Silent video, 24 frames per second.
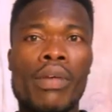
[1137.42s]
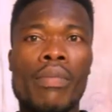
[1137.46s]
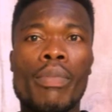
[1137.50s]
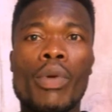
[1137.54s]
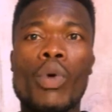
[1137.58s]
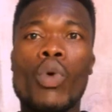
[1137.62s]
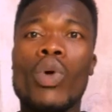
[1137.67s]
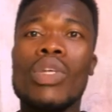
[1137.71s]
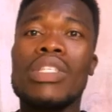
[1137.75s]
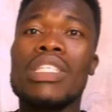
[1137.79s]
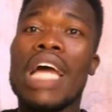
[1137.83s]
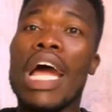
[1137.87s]

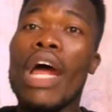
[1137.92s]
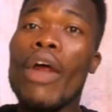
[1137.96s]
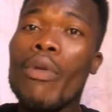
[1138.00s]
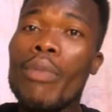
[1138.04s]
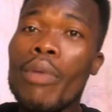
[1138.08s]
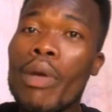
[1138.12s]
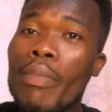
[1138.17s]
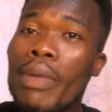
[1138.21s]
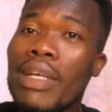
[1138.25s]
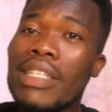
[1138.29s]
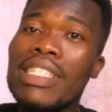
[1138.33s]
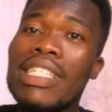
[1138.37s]
Because I
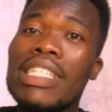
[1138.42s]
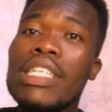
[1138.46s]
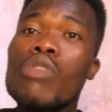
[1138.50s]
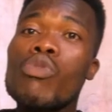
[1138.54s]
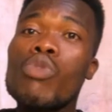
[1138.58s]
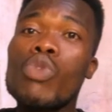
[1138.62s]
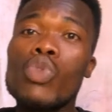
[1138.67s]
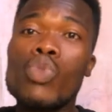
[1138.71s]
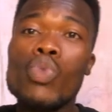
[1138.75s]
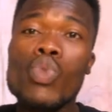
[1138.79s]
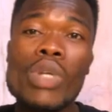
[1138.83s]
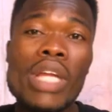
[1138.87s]
remember say
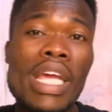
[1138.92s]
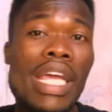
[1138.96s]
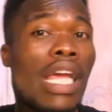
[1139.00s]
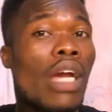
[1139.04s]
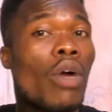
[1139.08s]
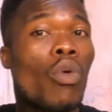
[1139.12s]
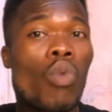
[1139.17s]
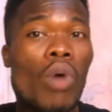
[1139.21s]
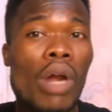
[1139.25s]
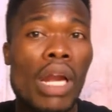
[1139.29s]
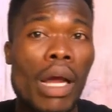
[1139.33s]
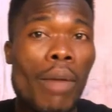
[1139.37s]
you school na
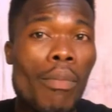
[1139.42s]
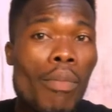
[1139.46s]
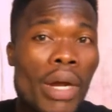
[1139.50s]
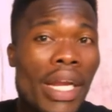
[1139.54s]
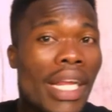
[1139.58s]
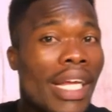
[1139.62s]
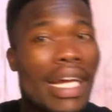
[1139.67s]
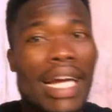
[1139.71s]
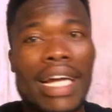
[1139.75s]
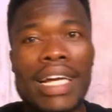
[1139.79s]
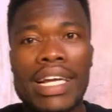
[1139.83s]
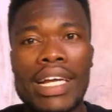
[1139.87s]
yeng akwala
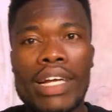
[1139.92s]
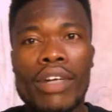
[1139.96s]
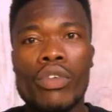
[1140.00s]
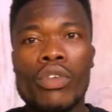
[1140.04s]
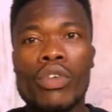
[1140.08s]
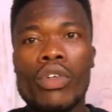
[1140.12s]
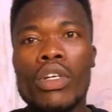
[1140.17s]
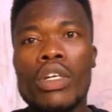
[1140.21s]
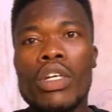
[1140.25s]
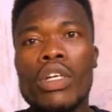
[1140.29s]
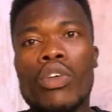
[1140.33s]
born kaka no.